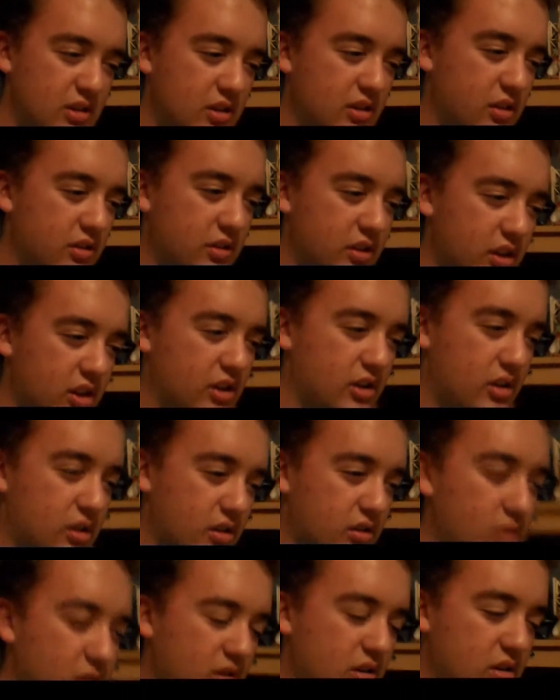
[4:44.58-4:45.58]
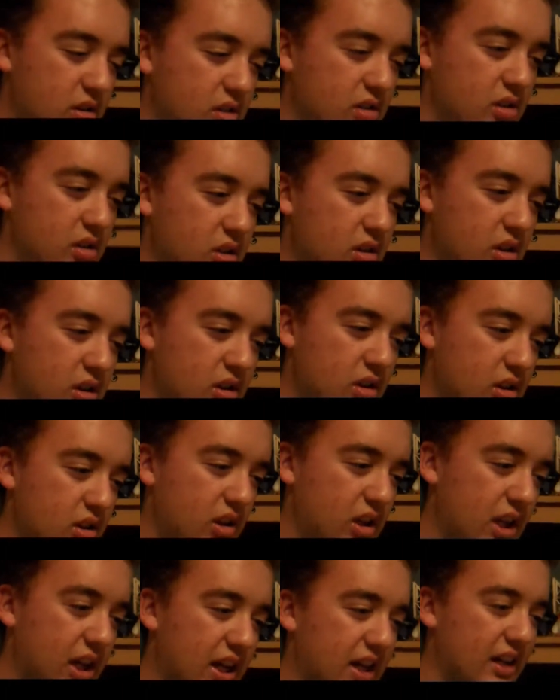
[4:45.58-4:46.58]
So,
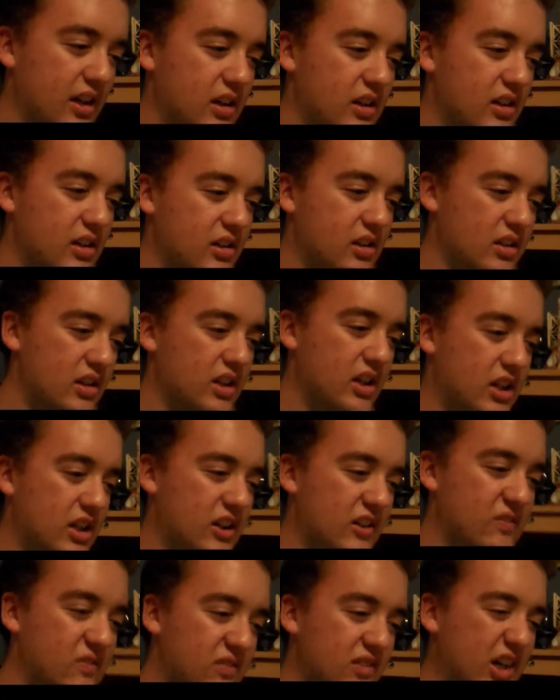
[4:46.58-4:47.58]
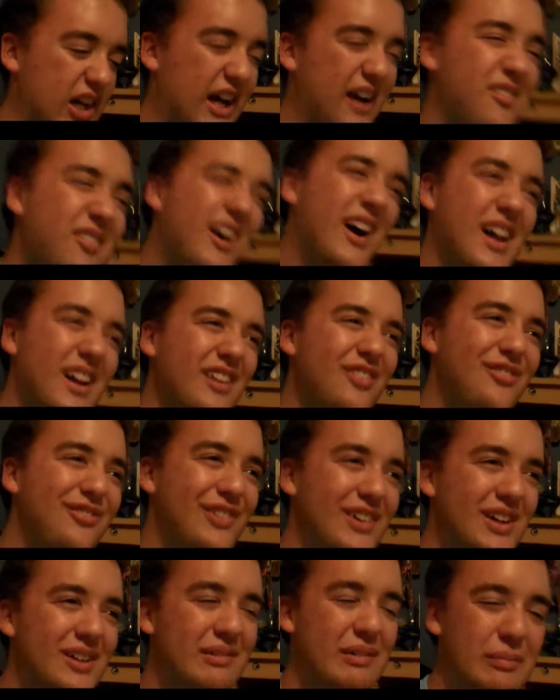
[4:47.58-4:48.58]
yeah. Um, I want to
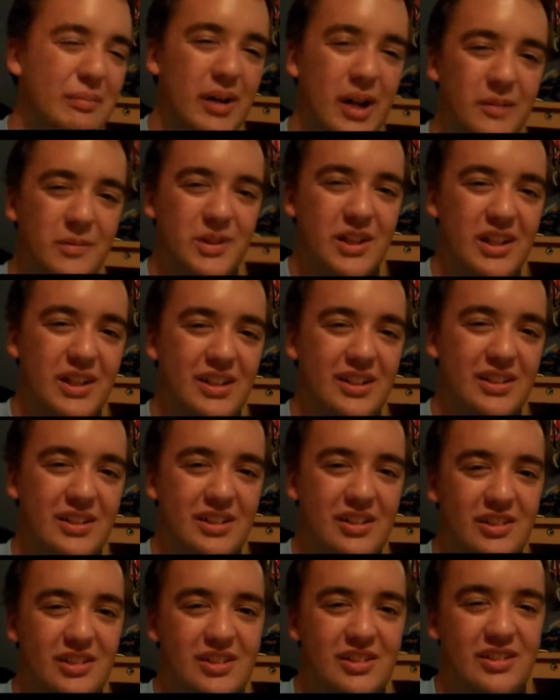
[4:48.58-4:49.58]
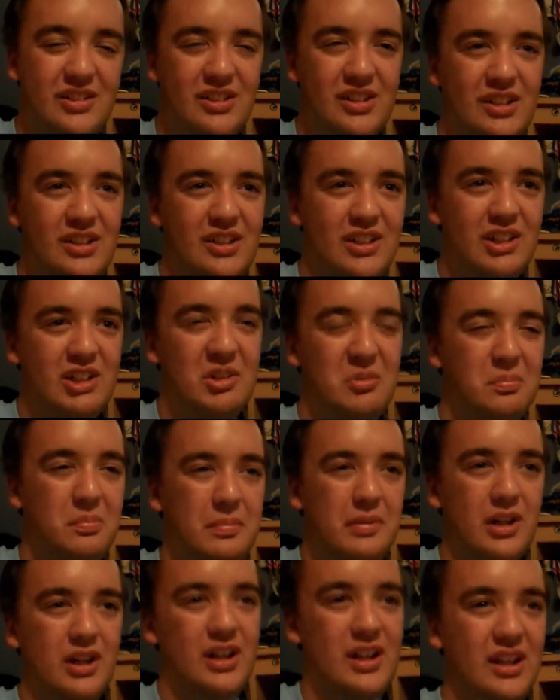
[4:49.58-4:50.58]
film in public,
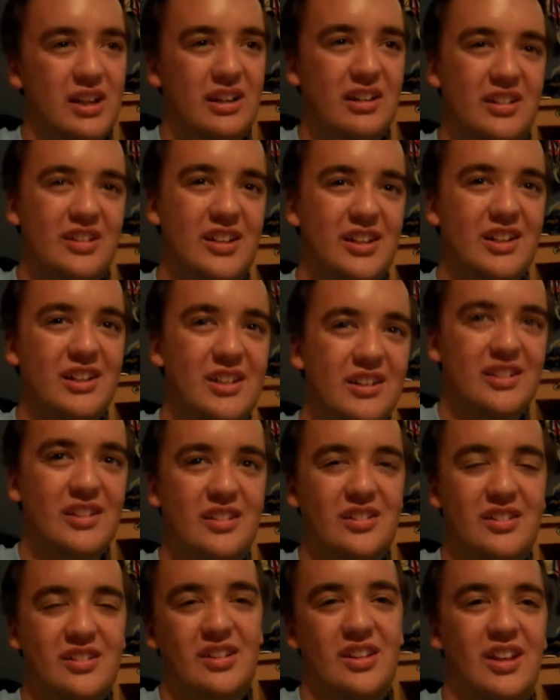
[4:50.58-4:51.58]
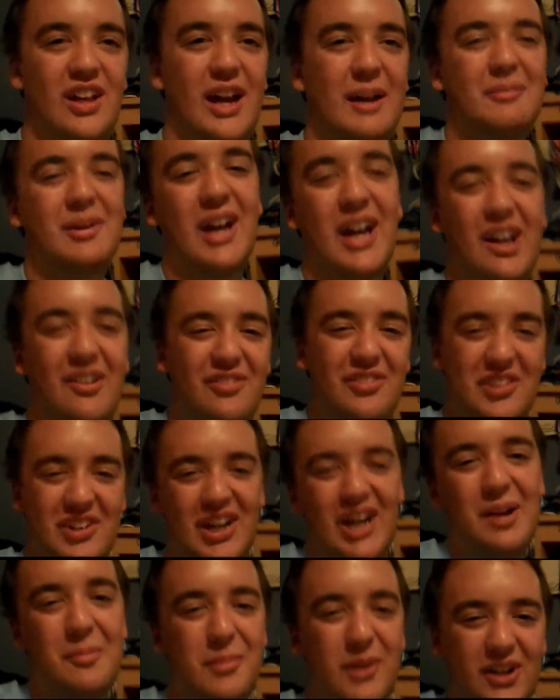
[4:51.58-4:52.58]
but I'm kind of a
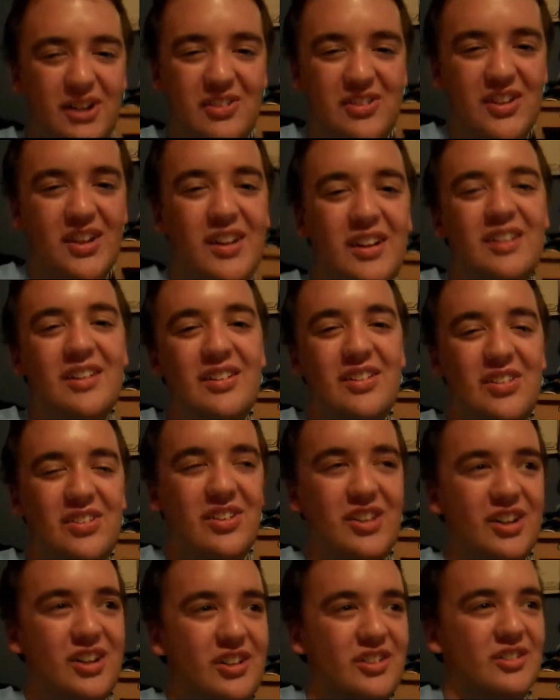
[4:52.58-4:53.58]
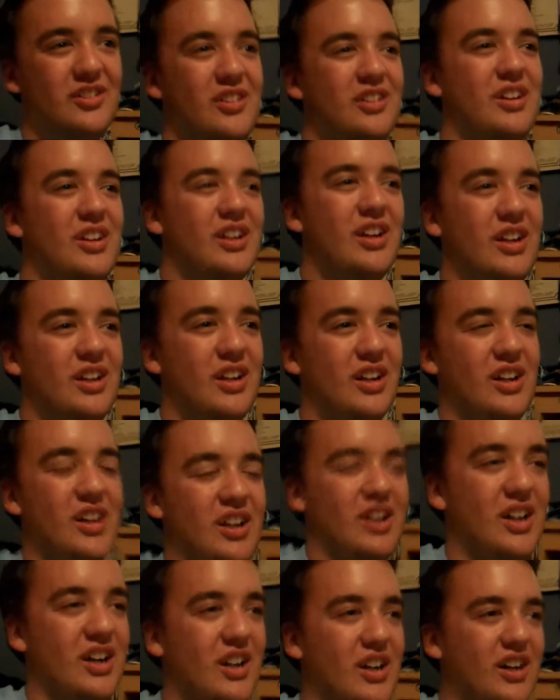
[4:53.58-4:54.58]
shy person, so,
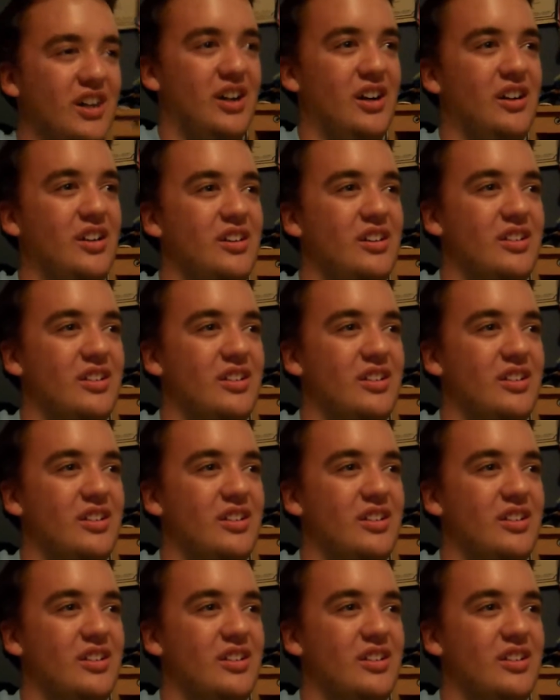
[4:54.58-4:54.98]
uh,